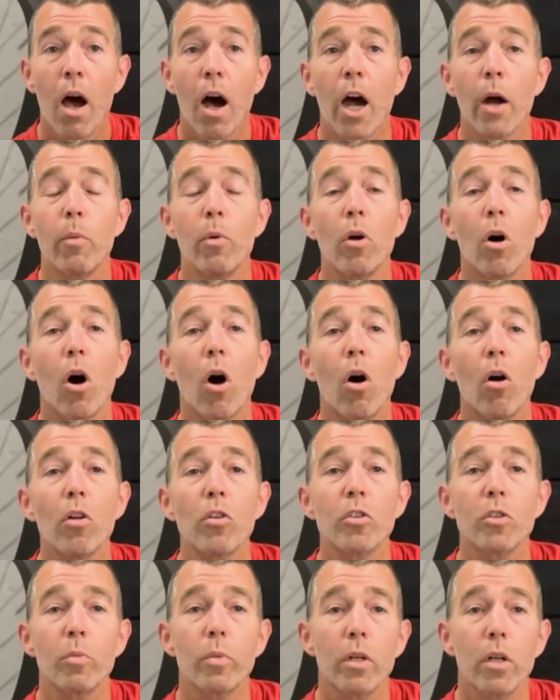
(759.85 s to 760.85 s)
I will
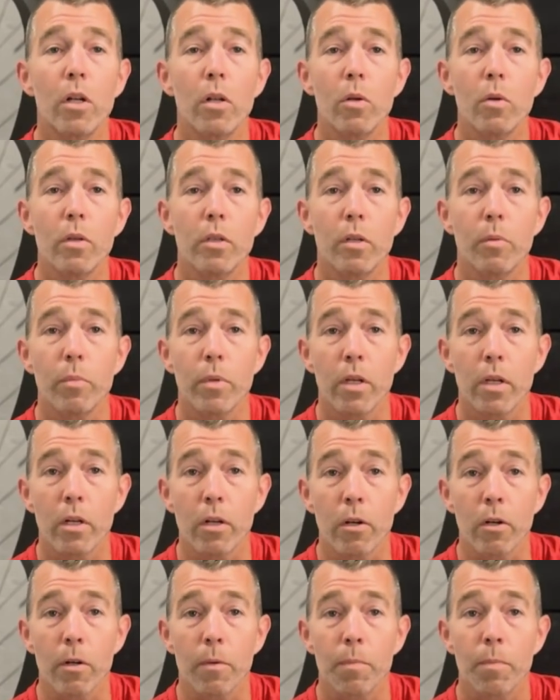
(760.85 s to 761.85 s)
also include them
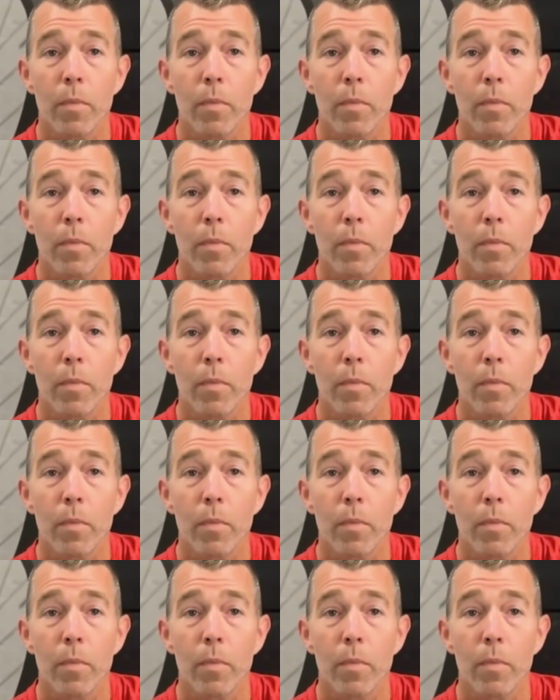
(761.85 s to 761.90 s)
here.